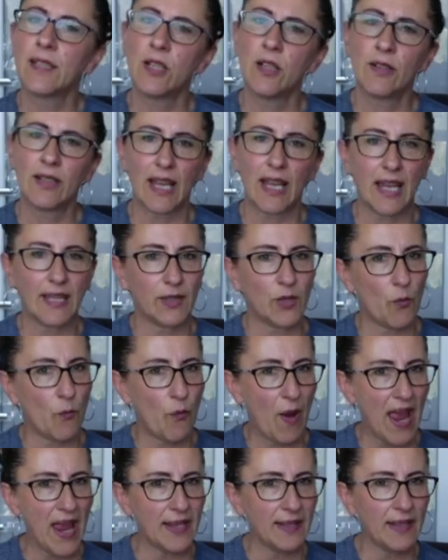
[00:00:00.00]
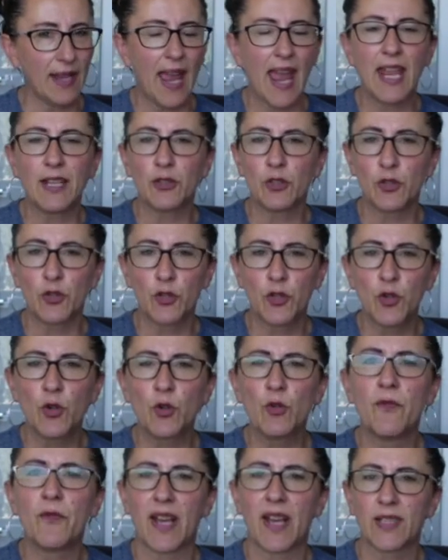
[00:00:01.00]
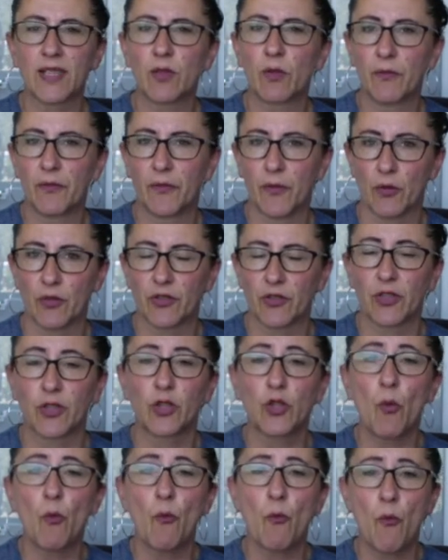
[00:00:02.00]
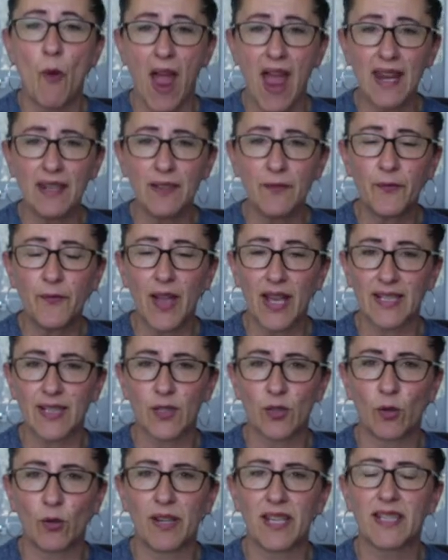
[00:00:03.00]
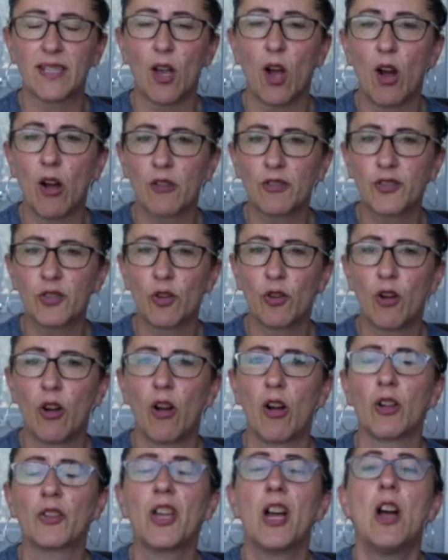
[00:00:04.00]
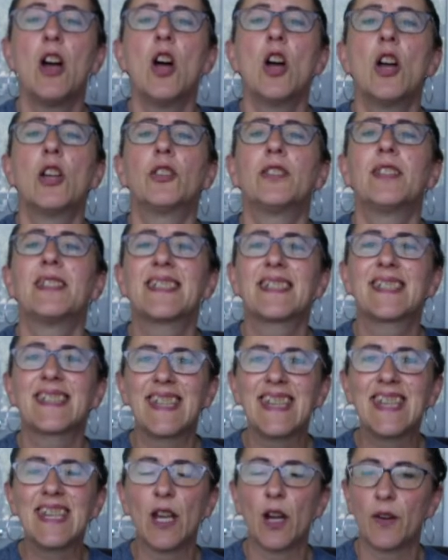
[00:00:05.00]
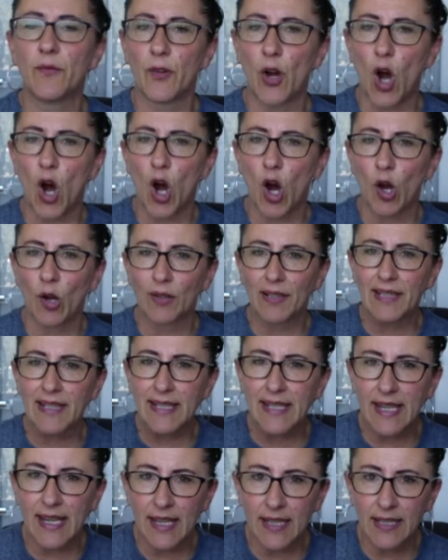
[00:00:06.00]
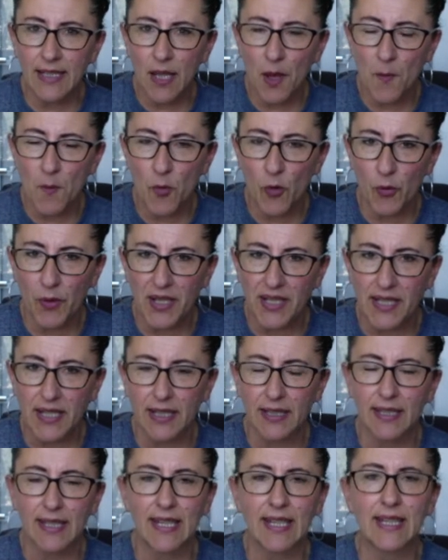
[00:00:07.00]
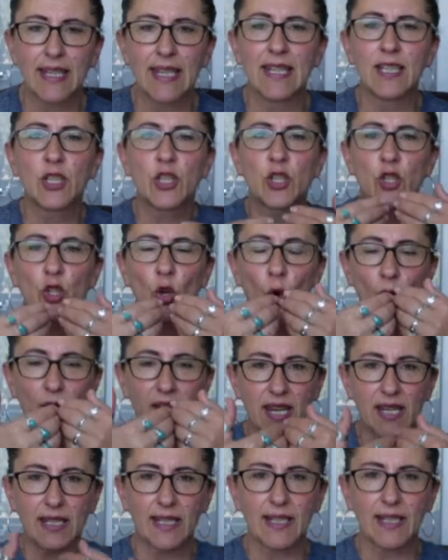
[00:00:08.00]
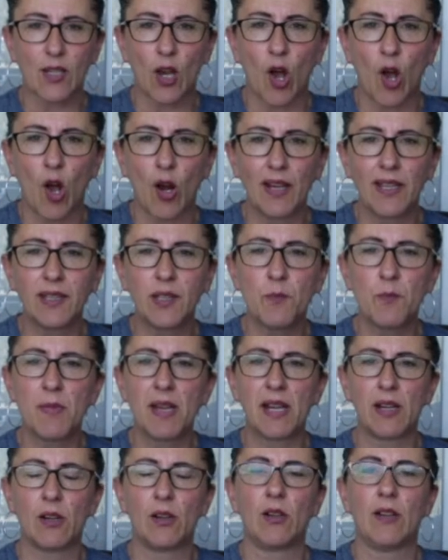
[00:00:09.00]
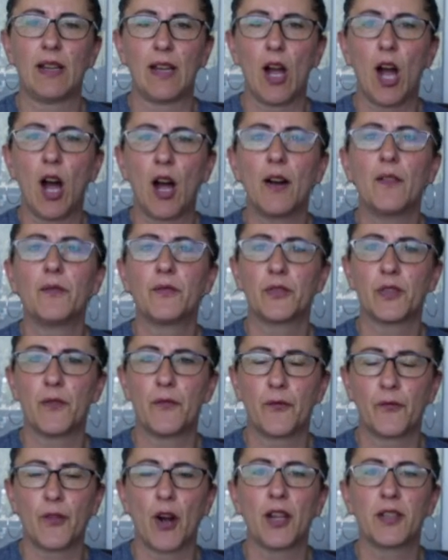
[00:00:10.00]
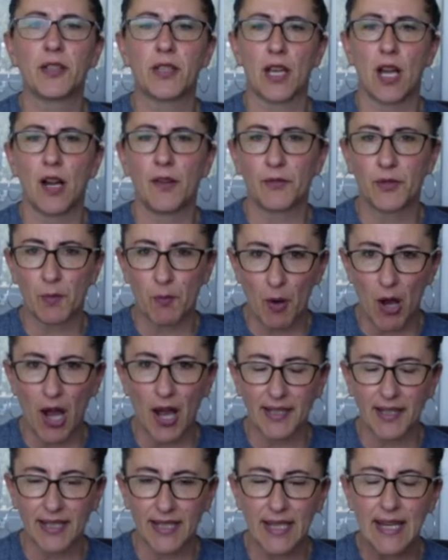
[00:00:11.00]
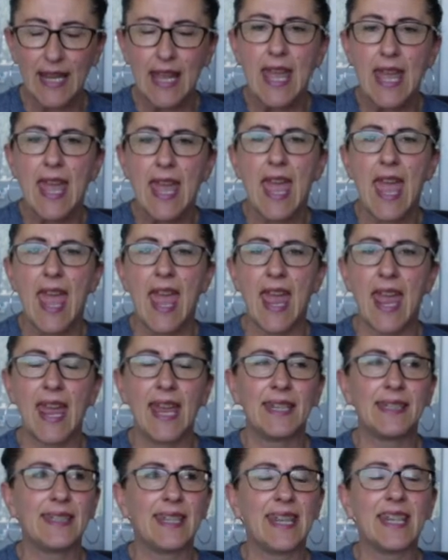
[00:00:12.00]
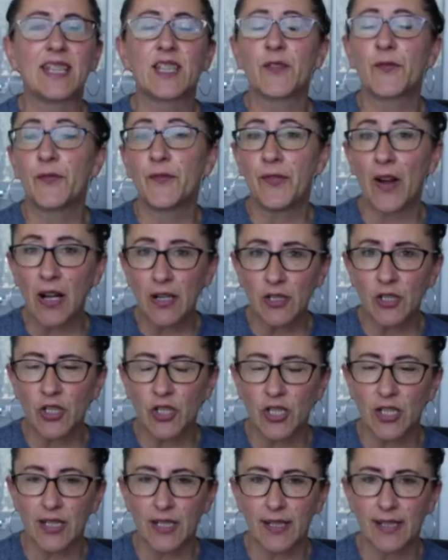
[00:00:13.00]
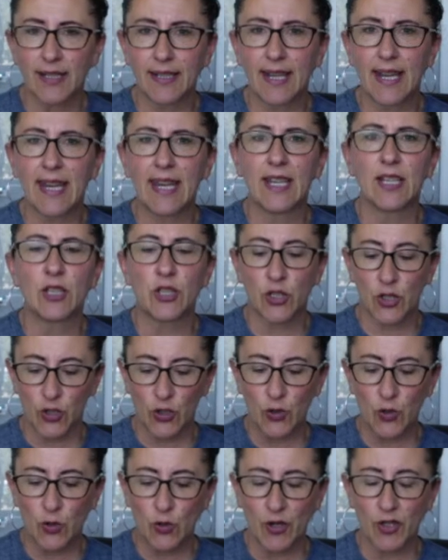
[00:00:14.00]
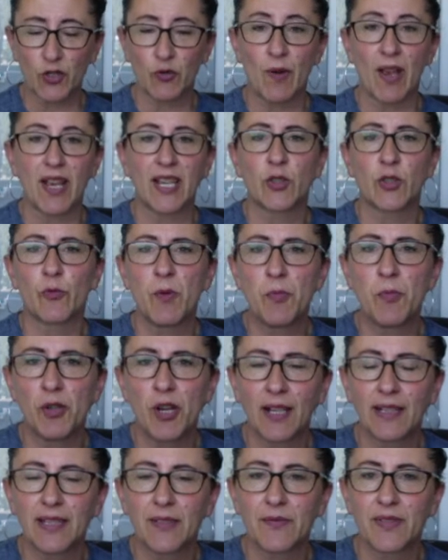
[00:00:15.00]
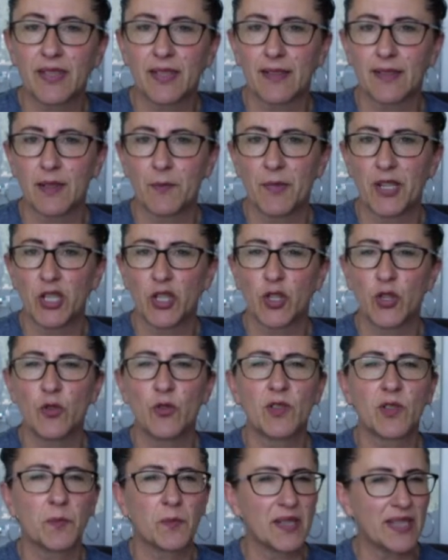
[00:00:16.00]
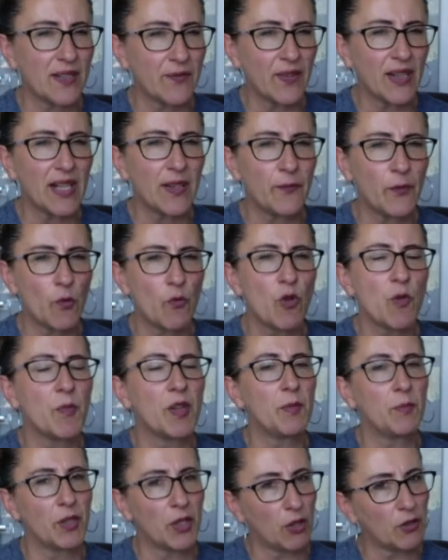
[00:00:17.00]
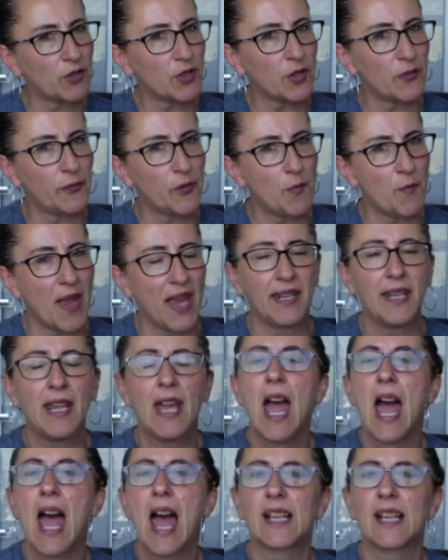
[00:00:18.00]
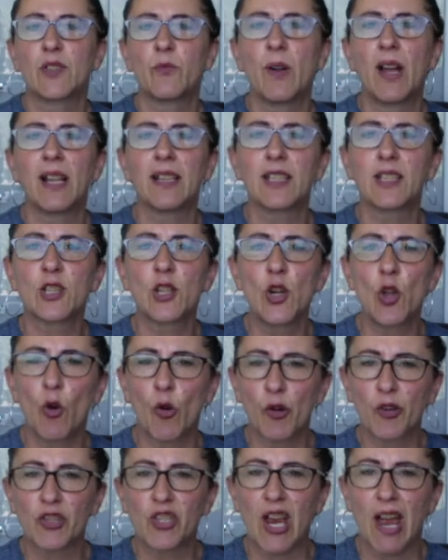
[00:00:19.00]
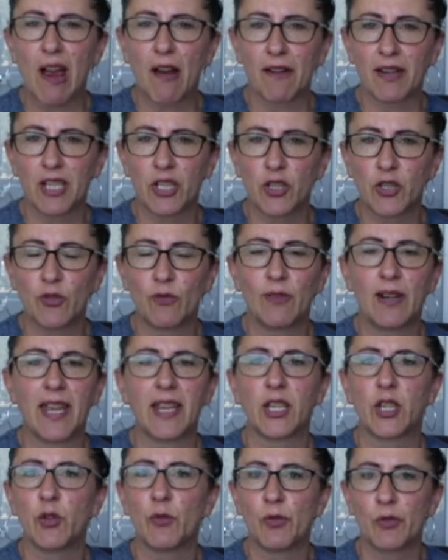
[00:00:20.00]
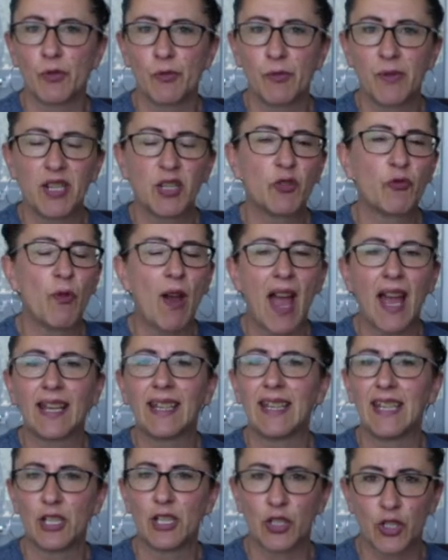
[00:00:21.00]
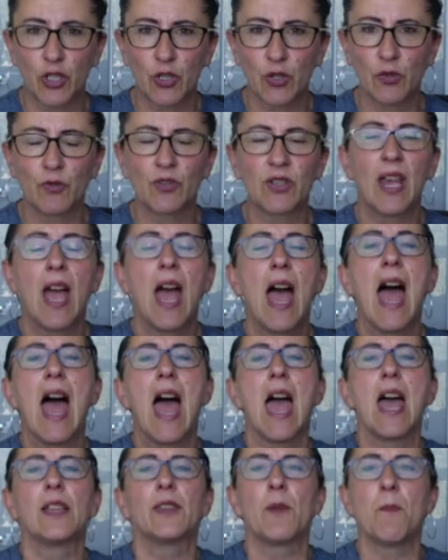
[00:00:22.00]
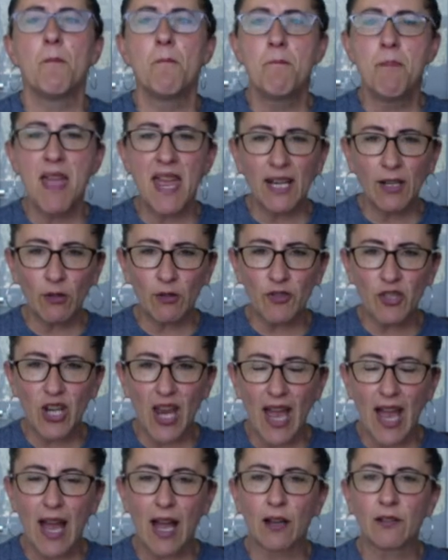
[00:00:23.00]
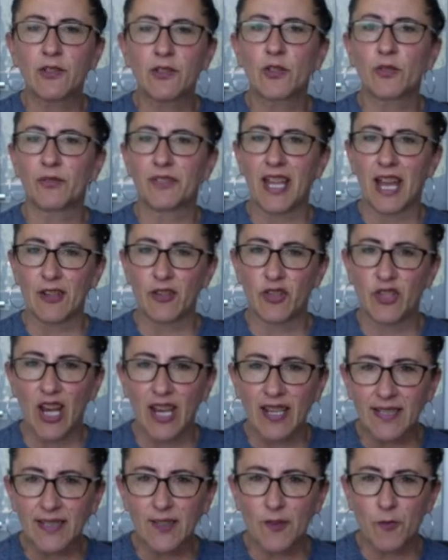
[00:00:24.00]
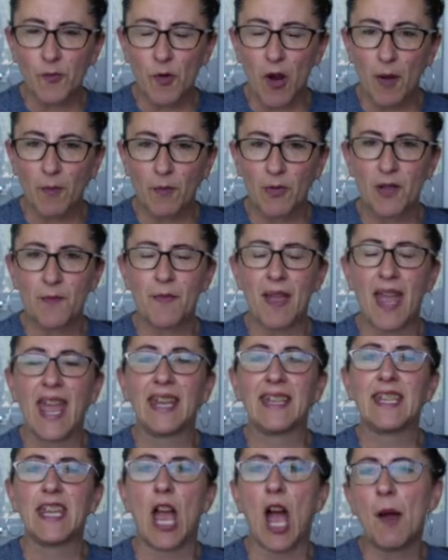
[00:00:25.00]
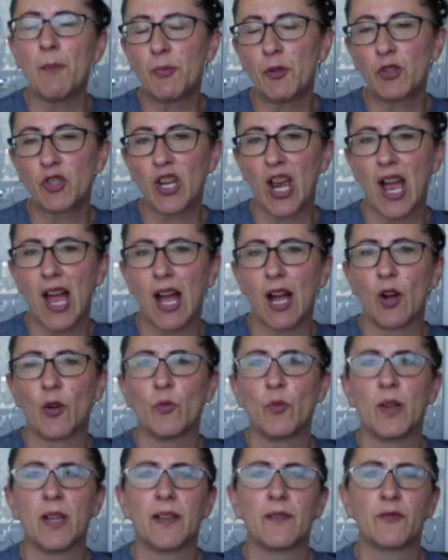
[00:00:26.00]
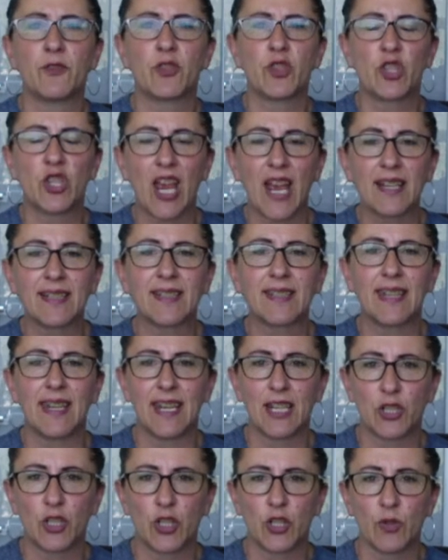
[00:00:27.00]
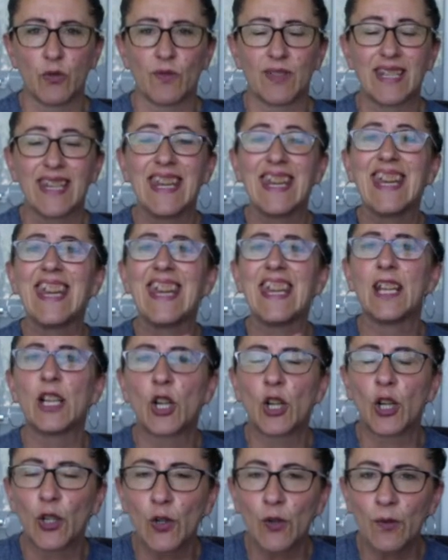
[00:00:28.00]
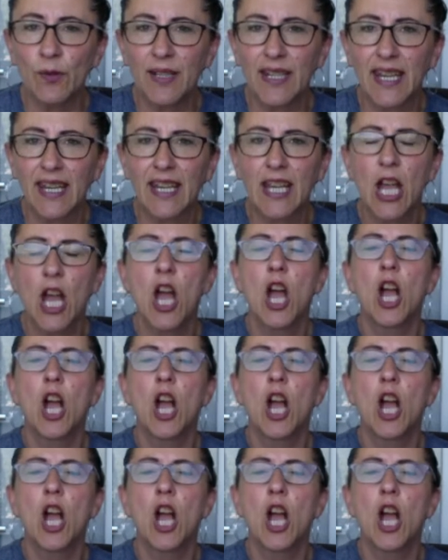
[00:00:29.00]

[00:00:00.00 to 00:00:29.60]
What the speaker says: look at the Ren and the Du vessel first. The Ren vessel is also called the sea of all yin meridian. It is so yin. It's all in the middle of the front of the body. And its function is to address reproductive system issues, specifically for women, but also for men, as well as lower jiao issue like urinary tract issues, the middle jiao, so digestive problem, and the upper jiao with chest issues, including